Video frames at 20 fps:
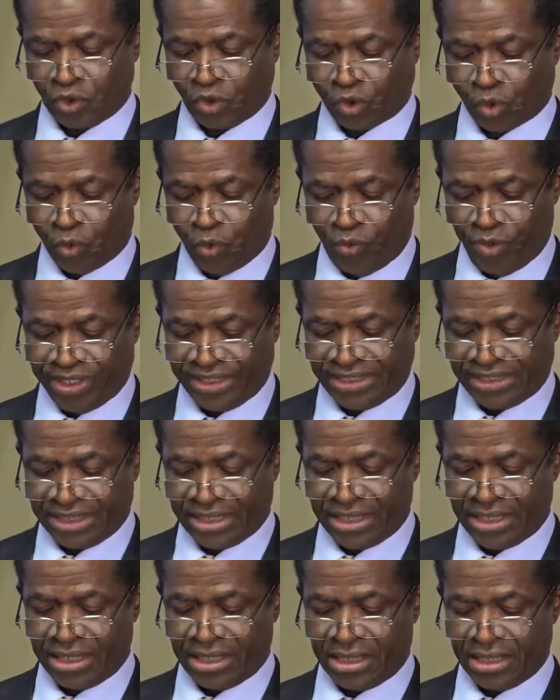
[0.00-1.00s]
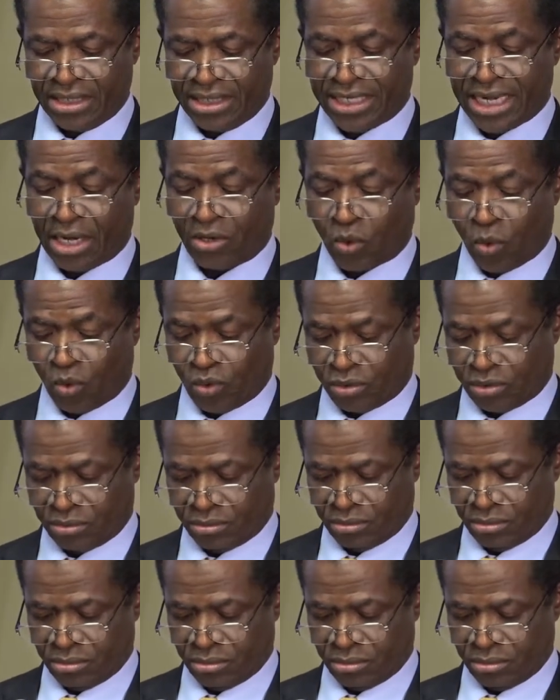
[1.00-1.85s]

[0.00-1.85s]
to reach their goal.